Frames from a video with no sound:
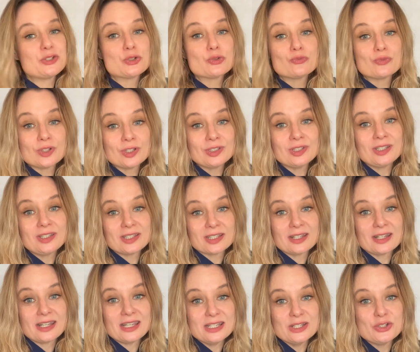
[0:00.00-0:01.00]
to really
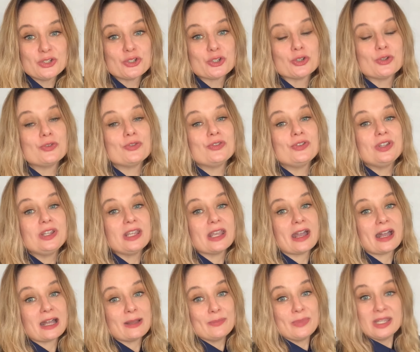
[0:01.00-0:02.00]
get into
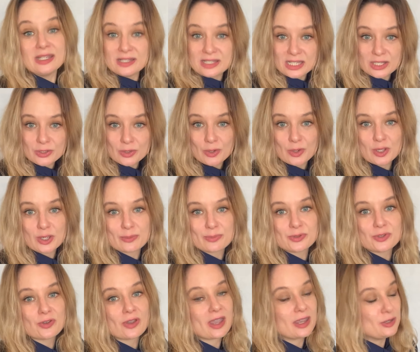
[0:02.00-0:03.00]
um, Indian herbs,
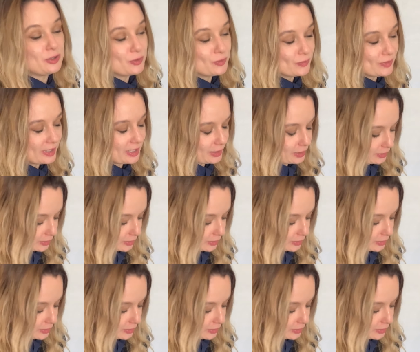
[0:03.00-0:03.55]
so Ayurvedic